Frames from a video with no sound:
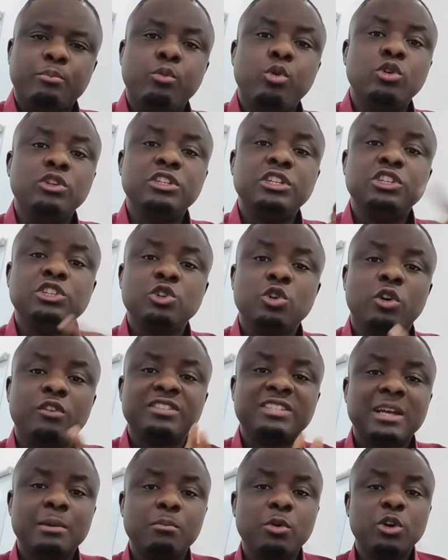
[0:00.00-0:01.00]
position of
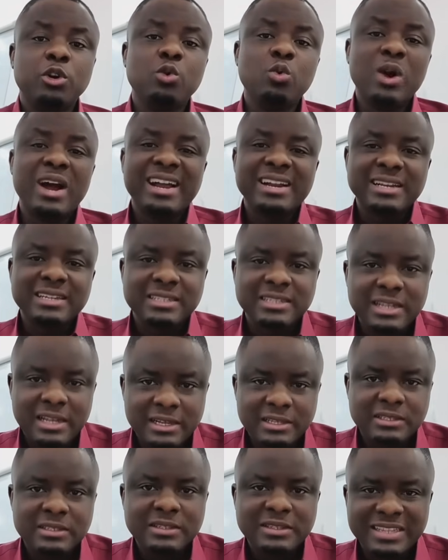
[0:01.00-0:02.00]
somebody who
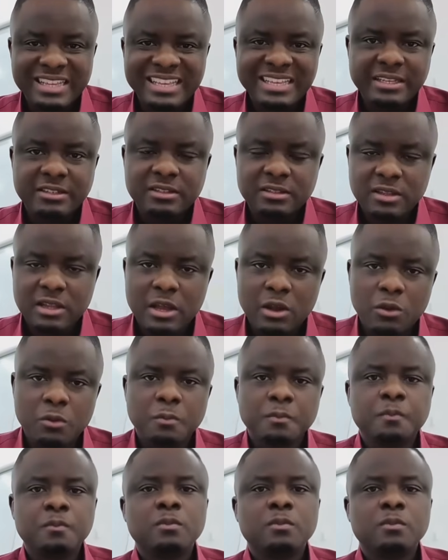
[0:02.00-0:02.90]
understands things now.